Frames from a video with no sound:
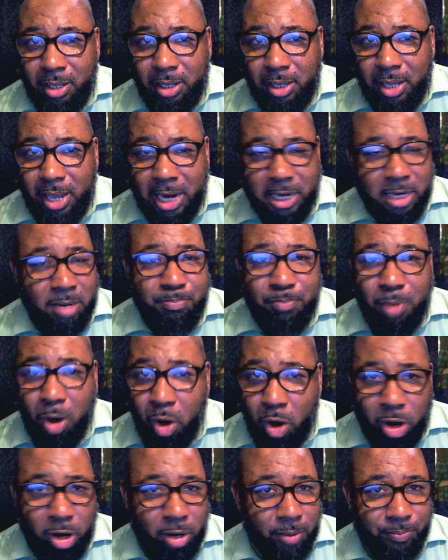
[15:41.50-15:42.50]
at the
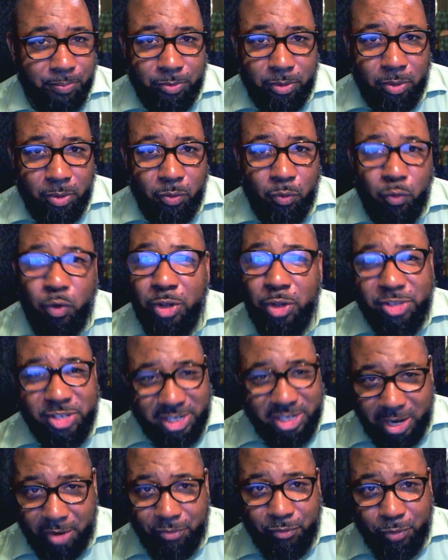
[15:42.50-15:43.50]
bar with
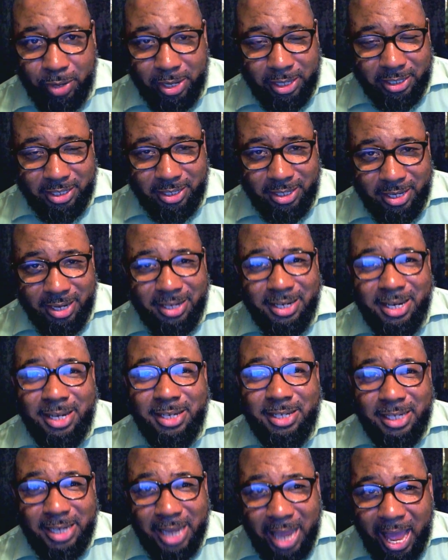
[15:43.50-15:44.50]
Seth Rich.
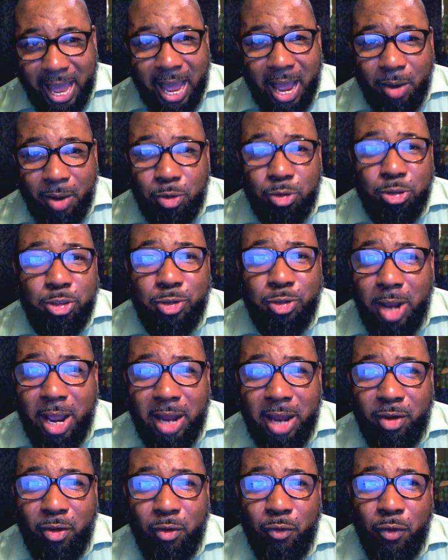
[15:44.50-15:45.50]
This guy who was
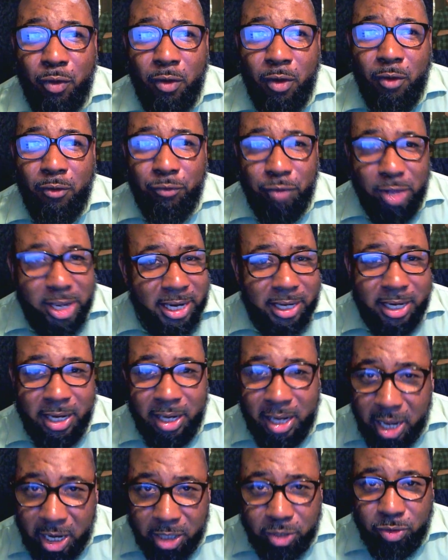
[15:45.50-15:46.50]
trying to flee the
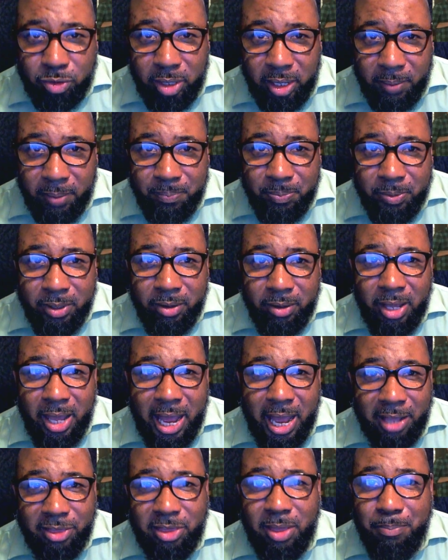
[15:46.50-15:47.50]
country
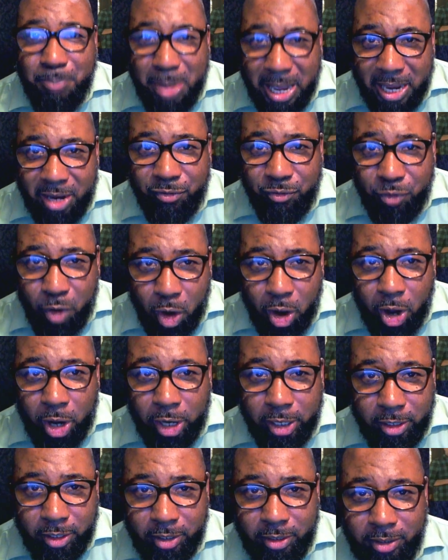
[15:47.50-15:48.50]
after bank
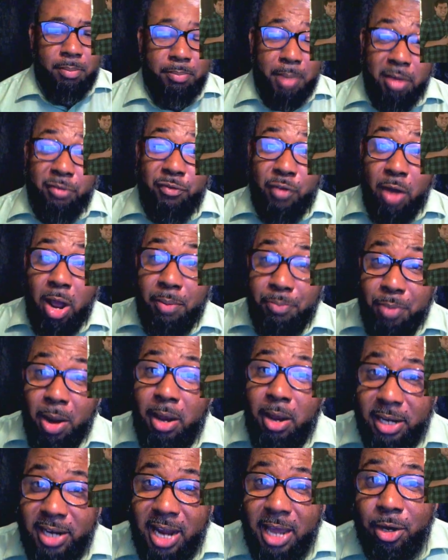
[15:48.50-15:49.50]
fraud. Bank fraud
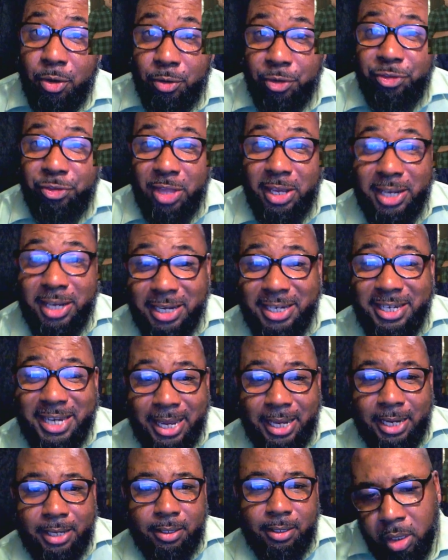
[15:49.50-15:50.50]
probably not the only thing he
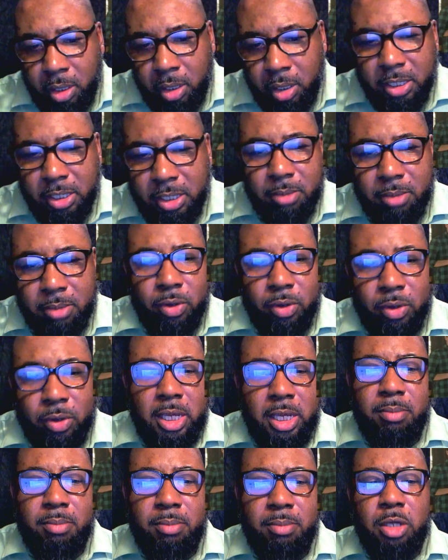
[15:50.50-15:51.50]
did. Let me keep going. The
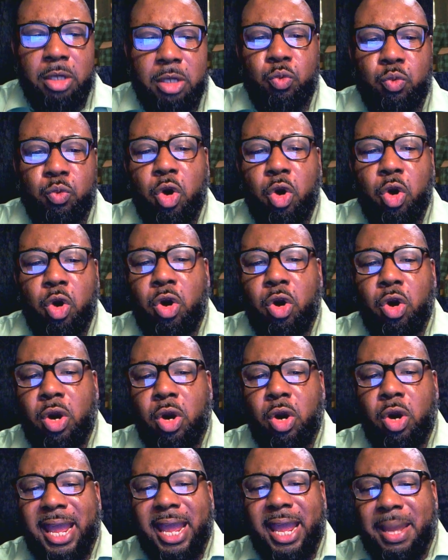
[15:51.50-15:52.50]
emails
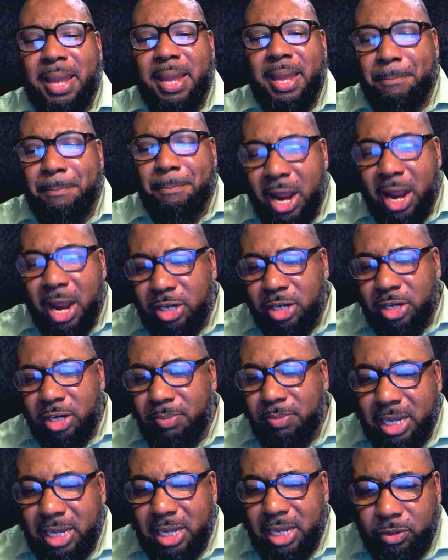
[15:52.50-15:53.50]
were an
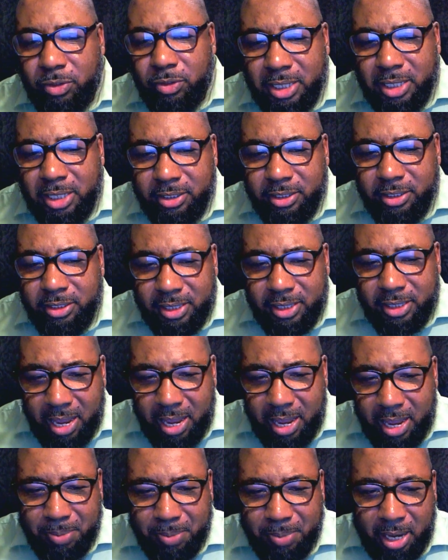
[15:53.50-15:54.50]
embarrassment to Hillary Clinton's
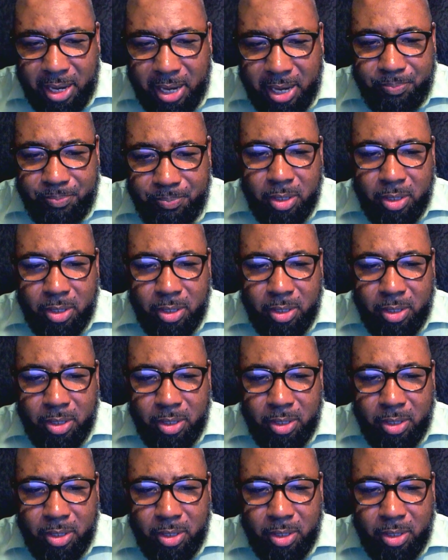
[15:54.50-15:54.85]
campaign.